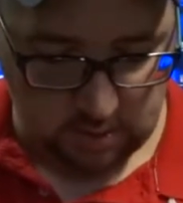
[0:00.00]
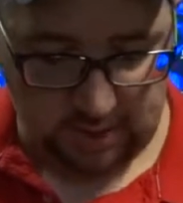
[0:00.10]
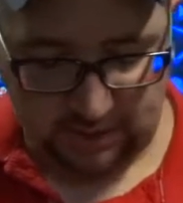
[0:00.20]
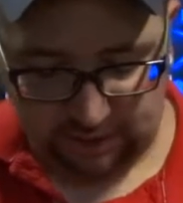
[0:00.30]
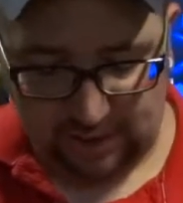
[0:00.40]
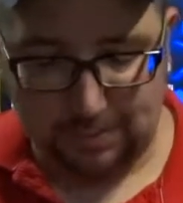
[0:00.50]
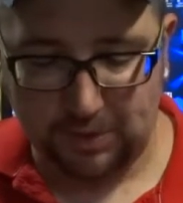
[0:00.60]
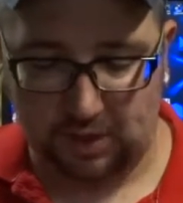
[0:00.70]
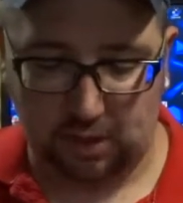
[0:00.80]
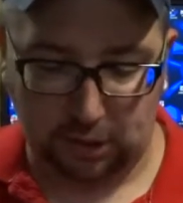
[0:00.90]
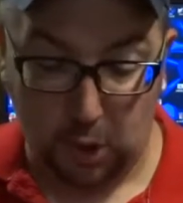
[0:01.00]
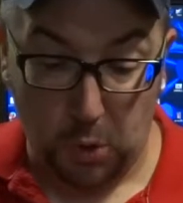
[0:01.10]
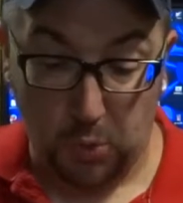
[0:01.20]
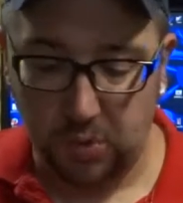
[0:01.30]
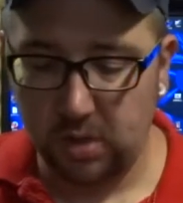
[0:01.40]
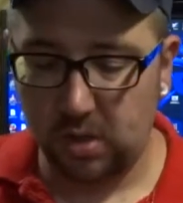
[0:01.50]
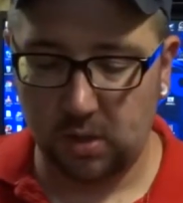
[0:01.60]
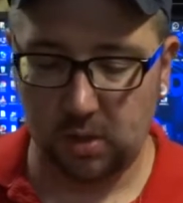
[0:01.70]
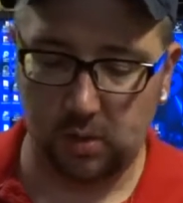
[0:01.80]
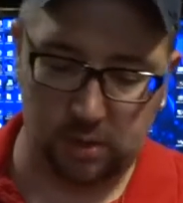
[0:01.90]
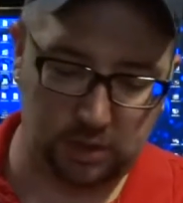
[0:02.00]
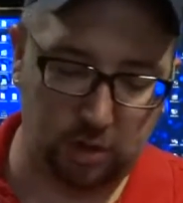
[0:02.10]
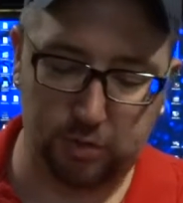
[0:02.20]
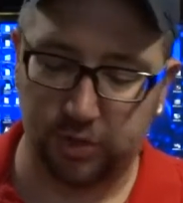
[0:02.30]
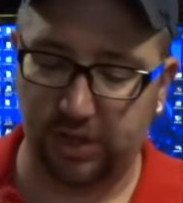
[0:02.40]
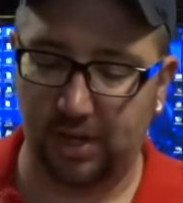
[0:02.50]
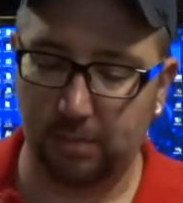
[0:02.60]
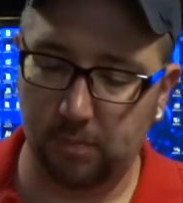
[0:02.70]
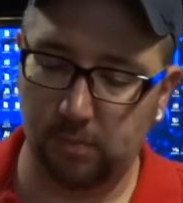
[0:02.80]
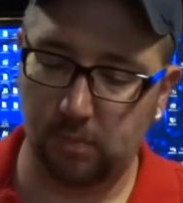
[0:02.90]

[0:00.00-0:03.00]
Next item is our lone cartridge game,